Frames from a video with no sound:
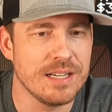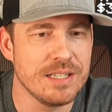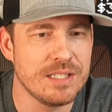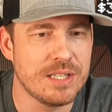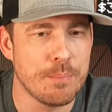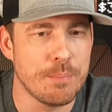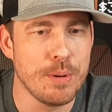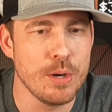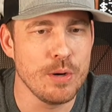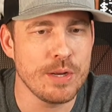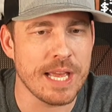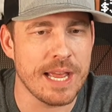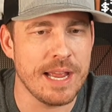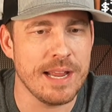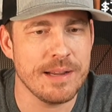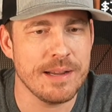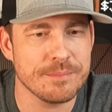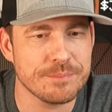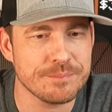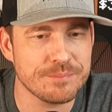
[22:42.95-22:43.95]

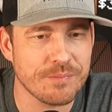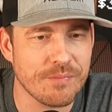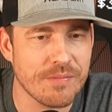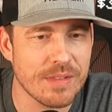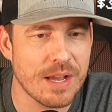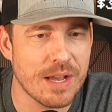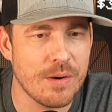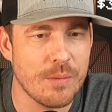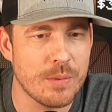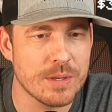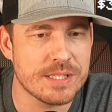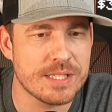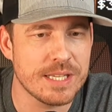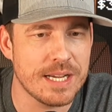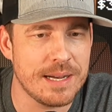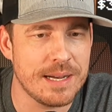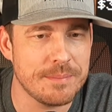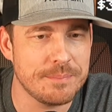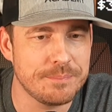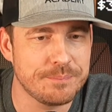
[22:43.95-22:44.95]
Dubuque. What's
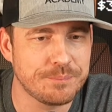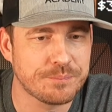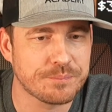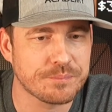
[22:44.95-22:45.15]
up?